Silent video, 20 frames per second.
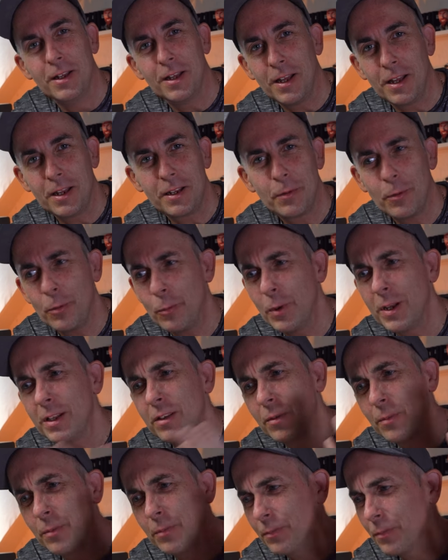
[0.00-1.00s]
I went
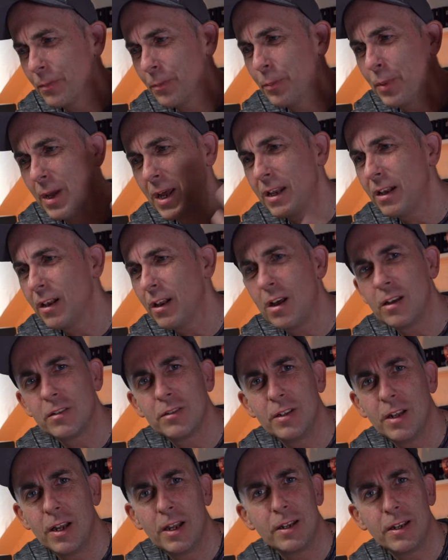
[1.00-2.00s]
to bed
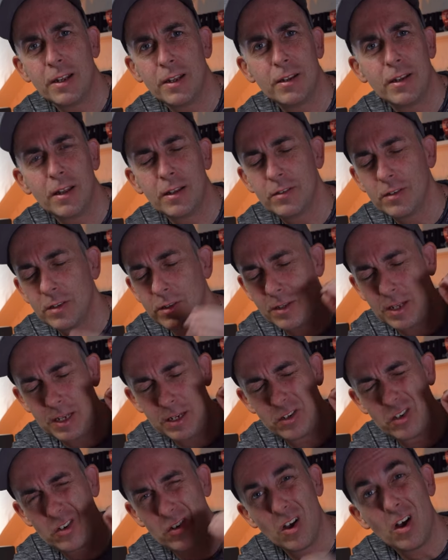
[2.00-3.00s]
last night and just
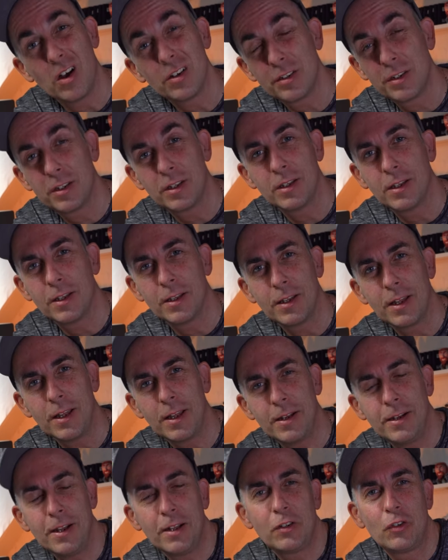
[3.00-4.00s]
exhausted.
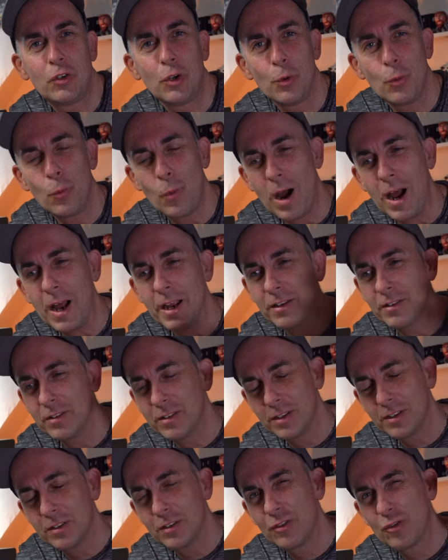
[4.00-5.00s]
Not sure why, it's
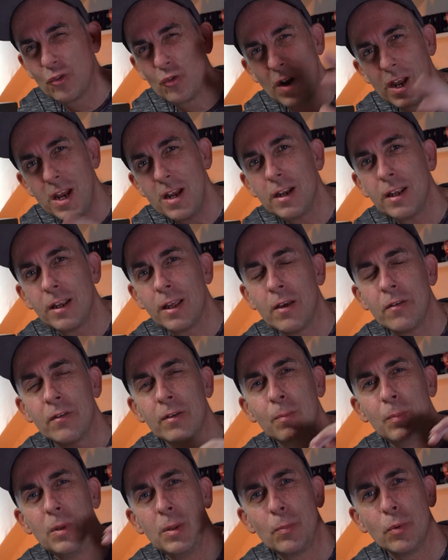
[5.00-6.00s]
just draining
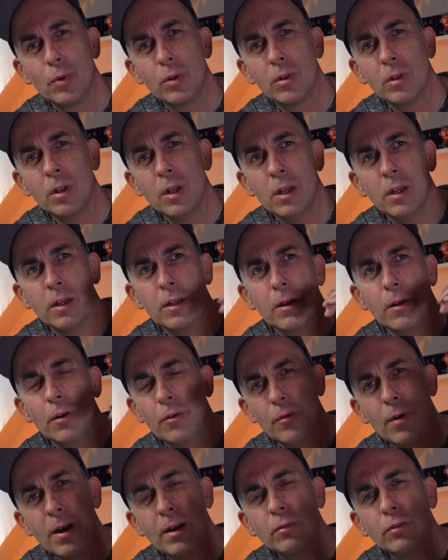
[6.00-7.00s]
having people
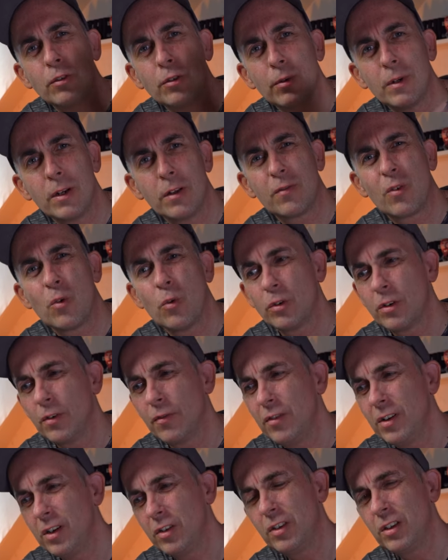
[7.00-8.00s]
around you. And of course the
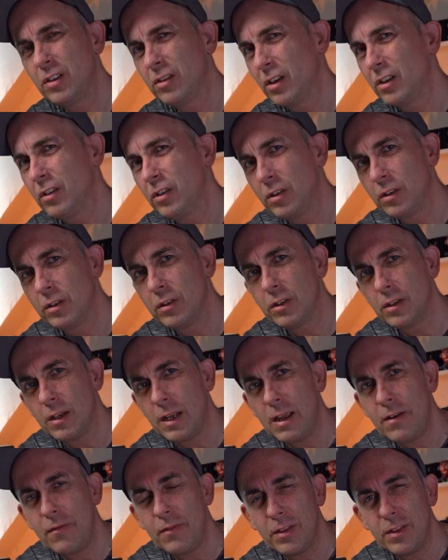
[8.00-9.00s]
finishing touches,
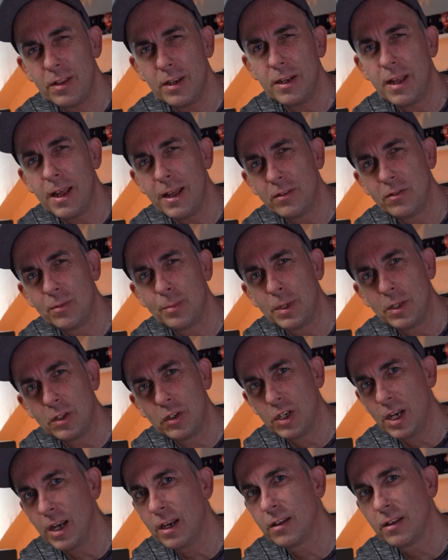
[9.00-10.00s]
everything had to be
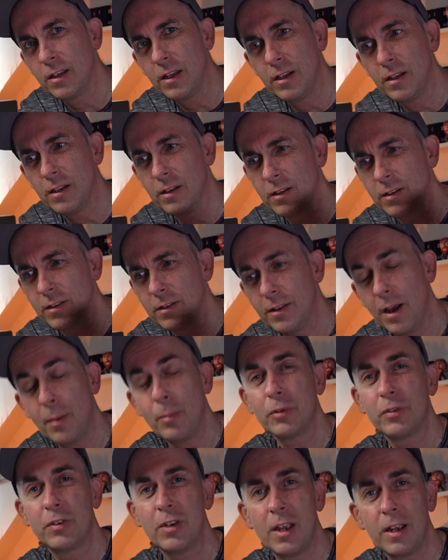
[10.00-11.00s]
checked and
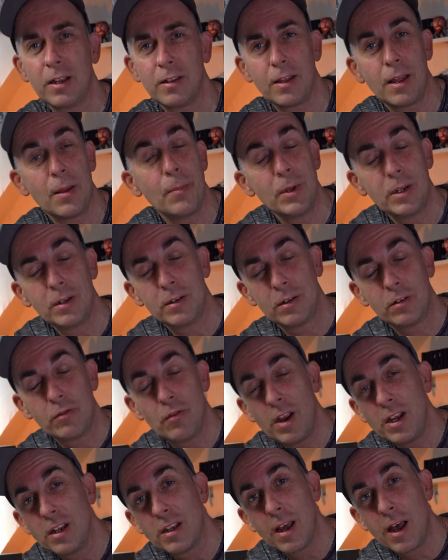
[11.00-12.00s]
double checked. I mean,
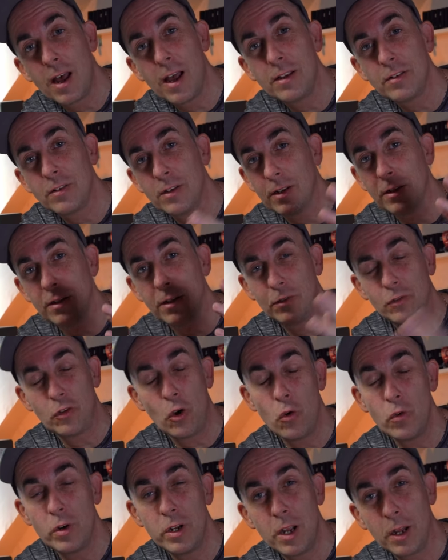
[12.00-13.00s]
great guys and
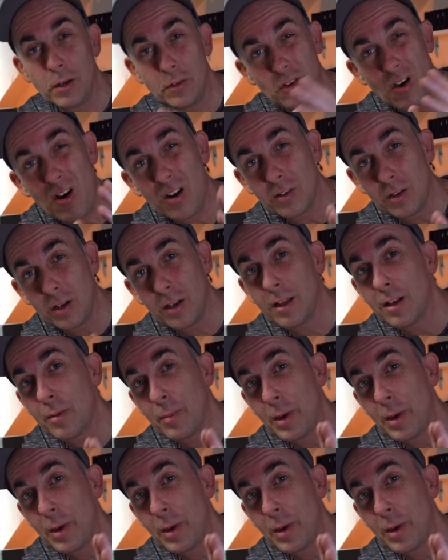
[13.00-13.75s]
Tony, I talked a lot